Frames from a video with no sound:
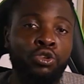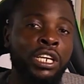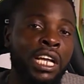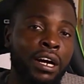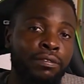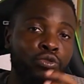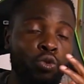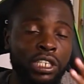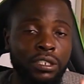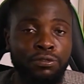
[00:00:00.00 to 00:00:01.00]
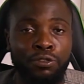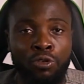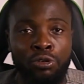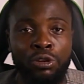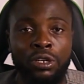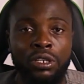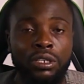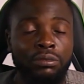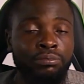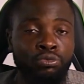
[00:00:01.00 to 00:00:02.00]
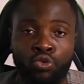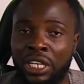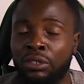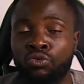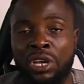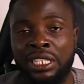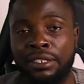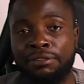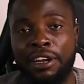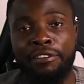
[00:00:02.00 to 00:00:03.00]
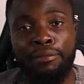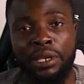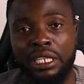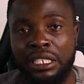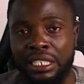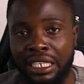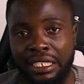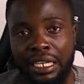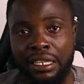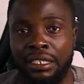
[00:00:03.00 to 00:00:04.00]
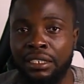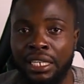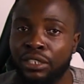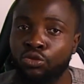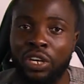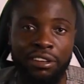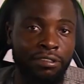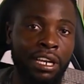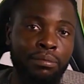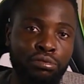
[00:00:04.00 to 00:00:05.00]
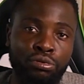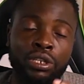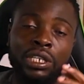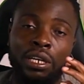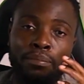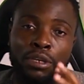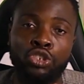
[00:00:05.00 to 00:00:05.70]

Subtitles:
If you only have 25 minutes a day that you are available,